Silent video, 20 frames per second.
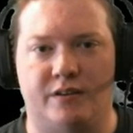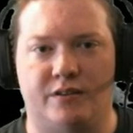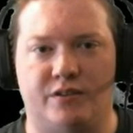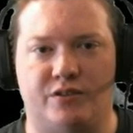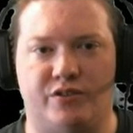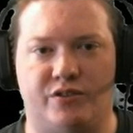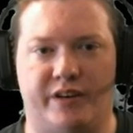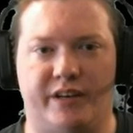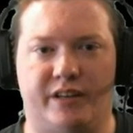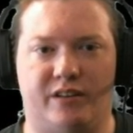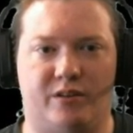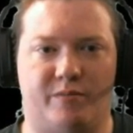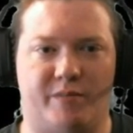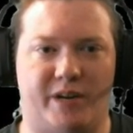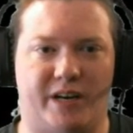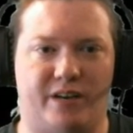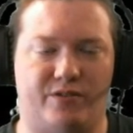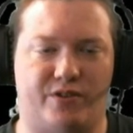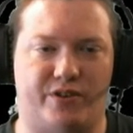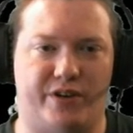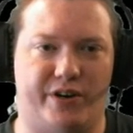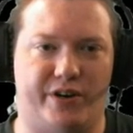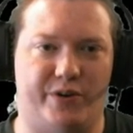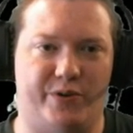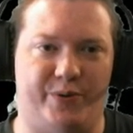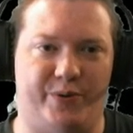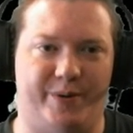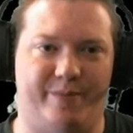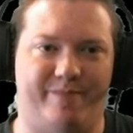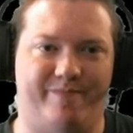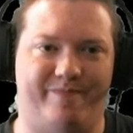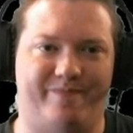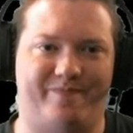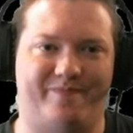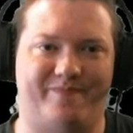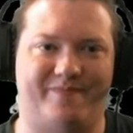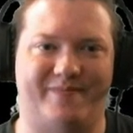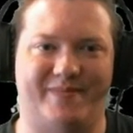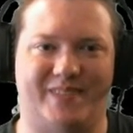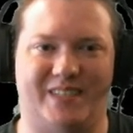Strangler Bao's code.
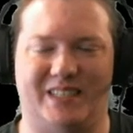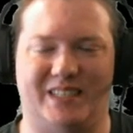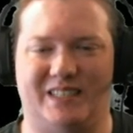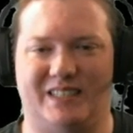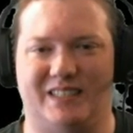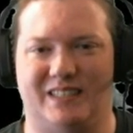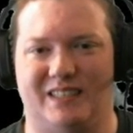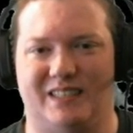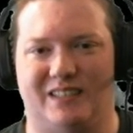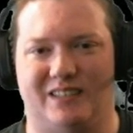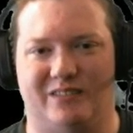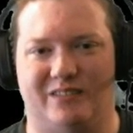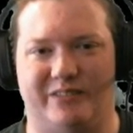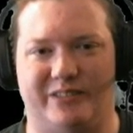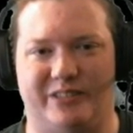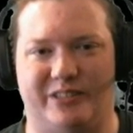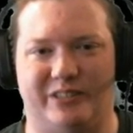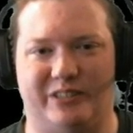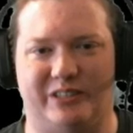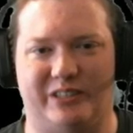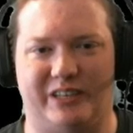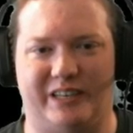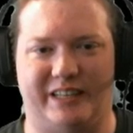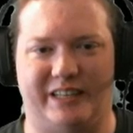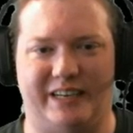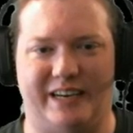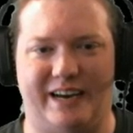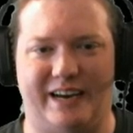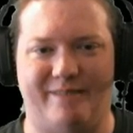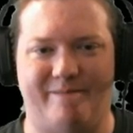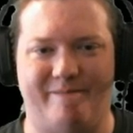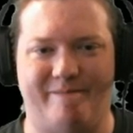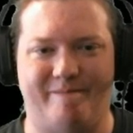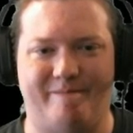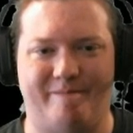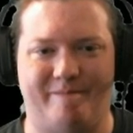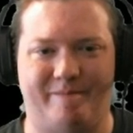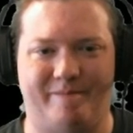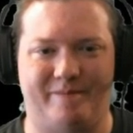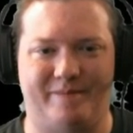Would you look at that?
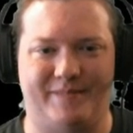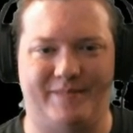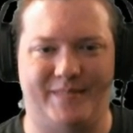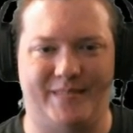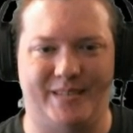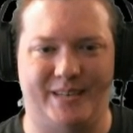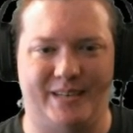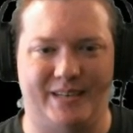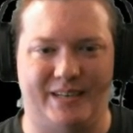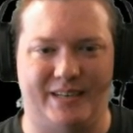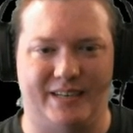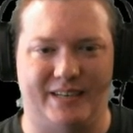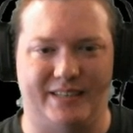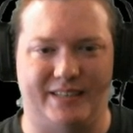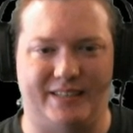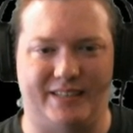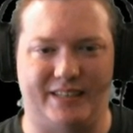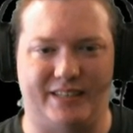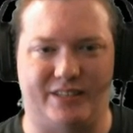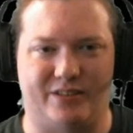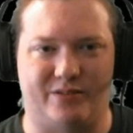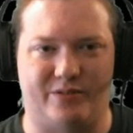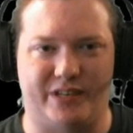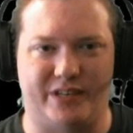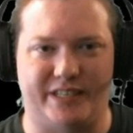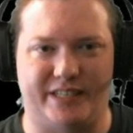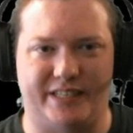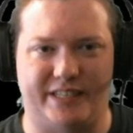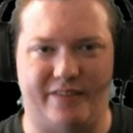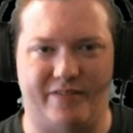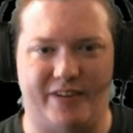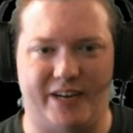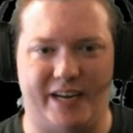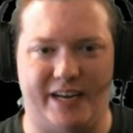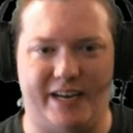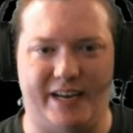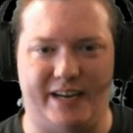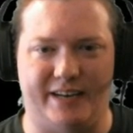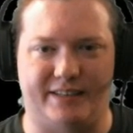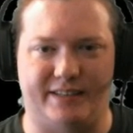
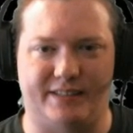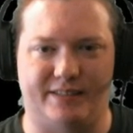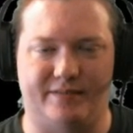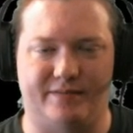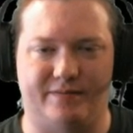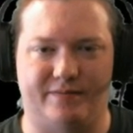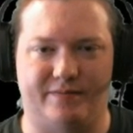6378.